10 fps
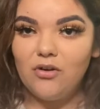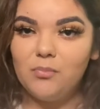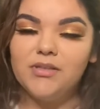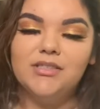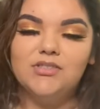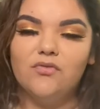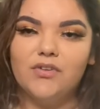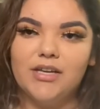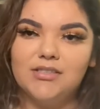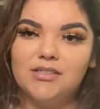Please don't
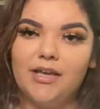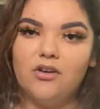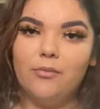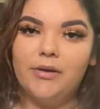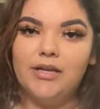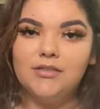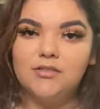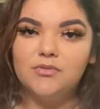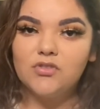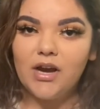forget to like, comment, and
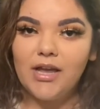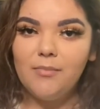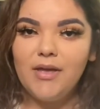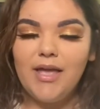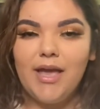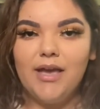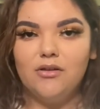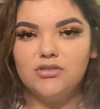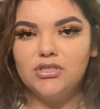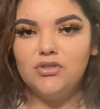subscribe, and
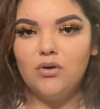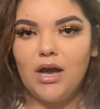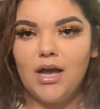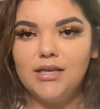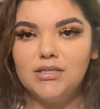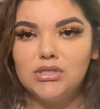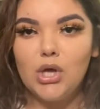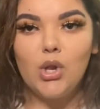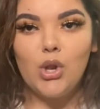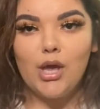I'll see you guys
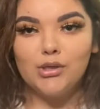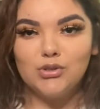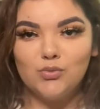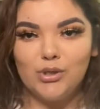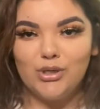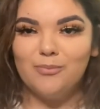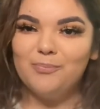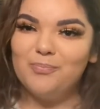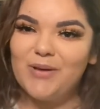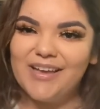next week.
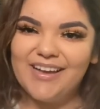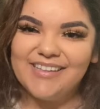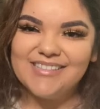Bye, guys.